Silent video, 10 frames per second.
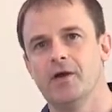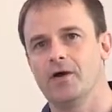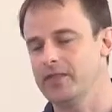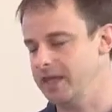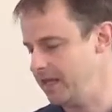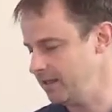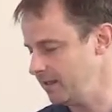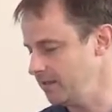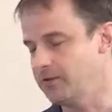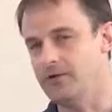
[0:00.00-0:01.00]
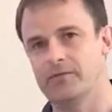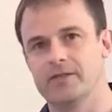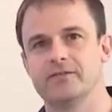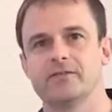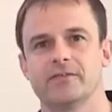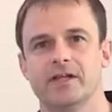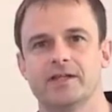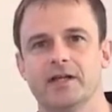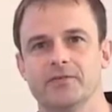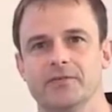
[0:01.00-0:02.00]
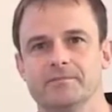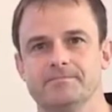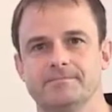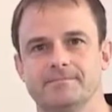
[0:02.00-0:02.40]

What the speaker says: on the handling of this cell counter.